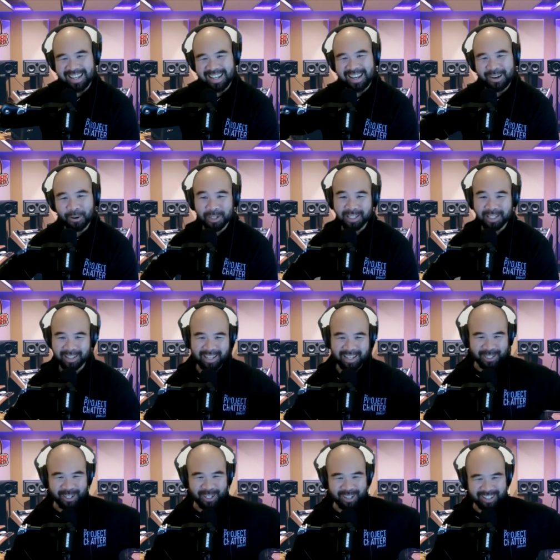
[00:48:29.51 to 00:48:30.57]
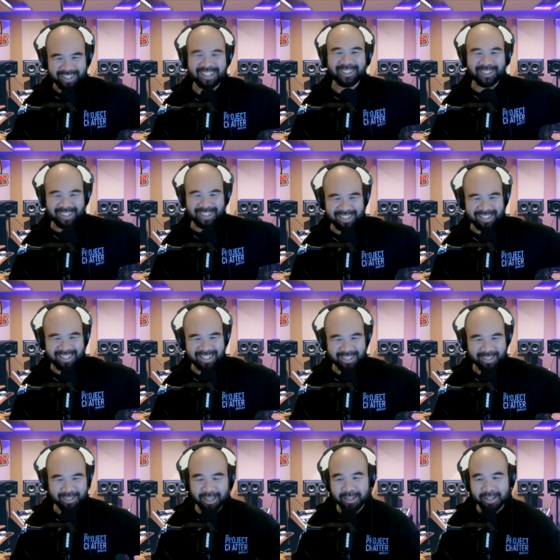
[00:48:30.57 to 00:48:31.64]
or tell HR, this is what you need to do.
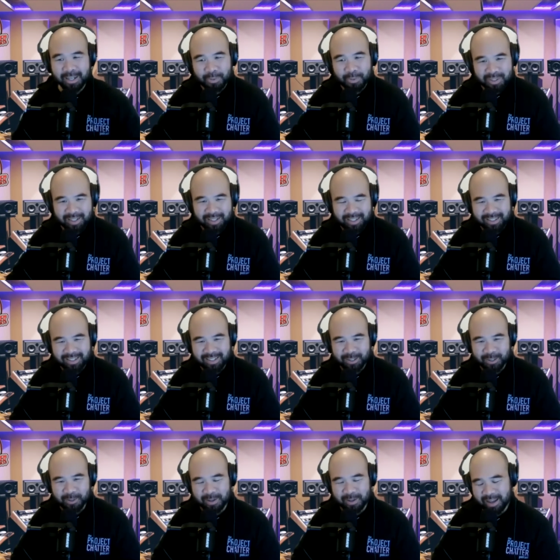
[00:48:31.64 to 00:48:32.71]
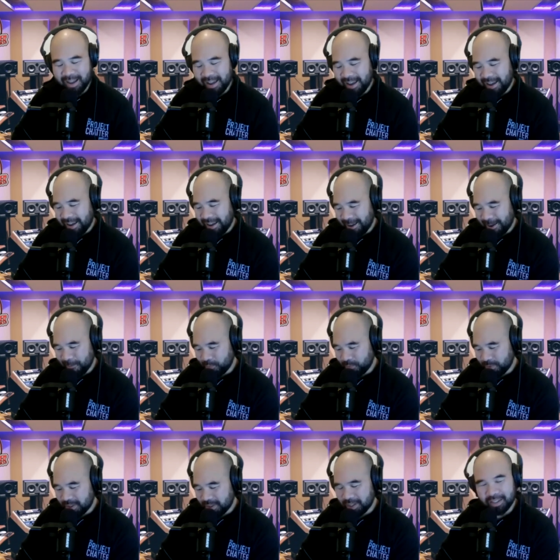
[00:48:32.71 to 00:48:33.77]
They know what they need to do.
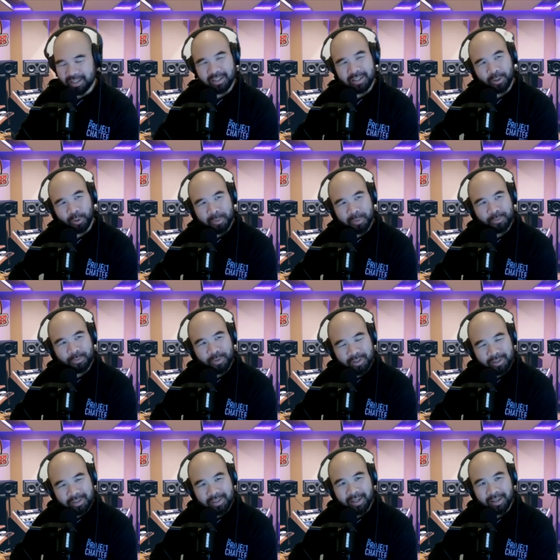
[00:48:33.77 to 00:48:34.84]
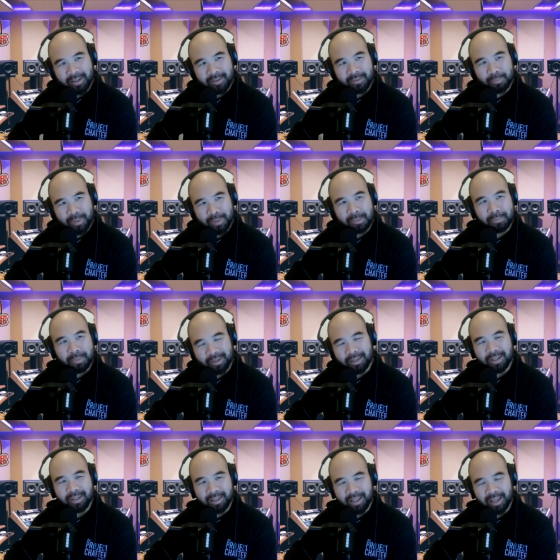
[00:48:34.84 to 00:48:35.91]
So it almost feels like people
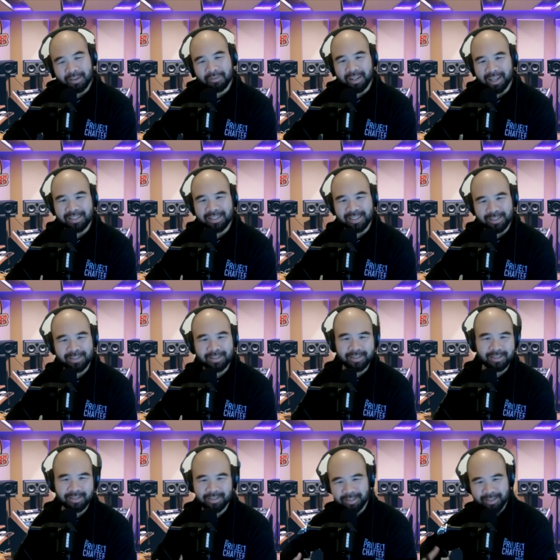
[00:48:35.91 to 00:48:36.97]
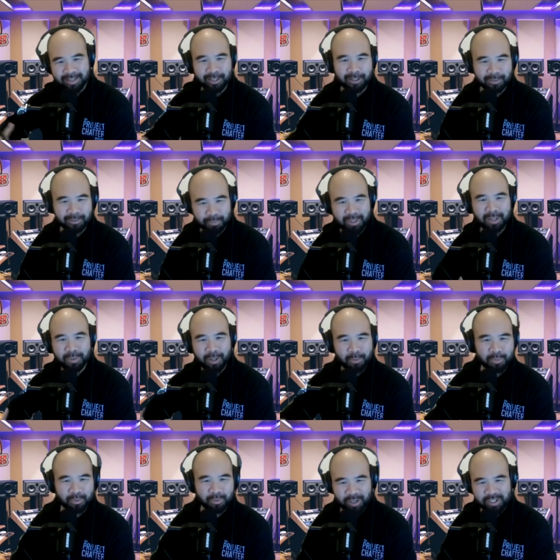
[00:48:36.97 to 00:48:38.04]
think they have a license to tell PMO
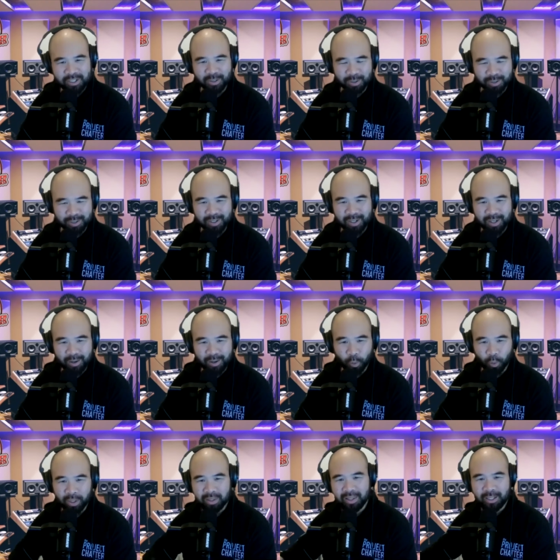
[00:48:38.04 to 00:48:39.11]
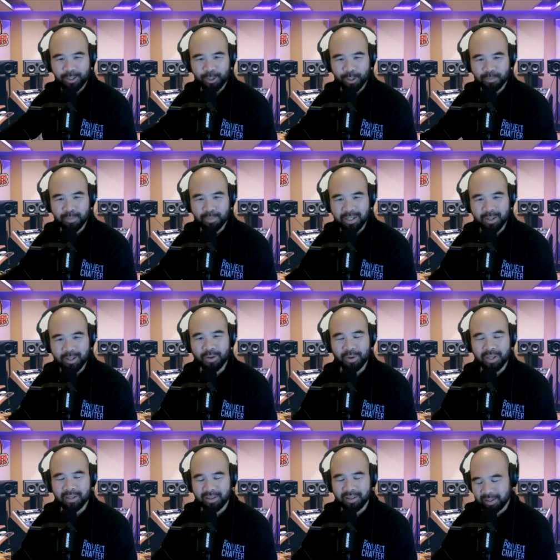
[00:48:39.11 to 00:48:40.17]
professionals what they should be doing.